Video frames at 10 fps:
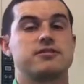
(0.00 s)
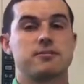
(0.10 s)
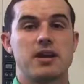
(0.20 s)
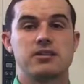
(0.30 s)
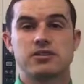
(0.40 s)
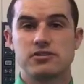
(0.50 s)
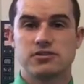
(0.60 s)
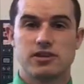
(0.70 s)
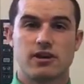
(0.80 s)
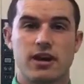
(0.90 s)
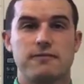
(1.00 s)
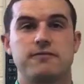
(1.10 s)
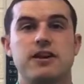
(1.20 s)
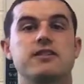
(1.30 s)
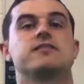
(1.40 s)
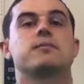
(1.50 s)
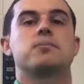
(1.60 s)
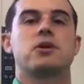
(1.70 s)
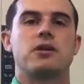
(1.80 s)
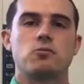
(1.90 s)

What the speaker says: So make sure you start off very simple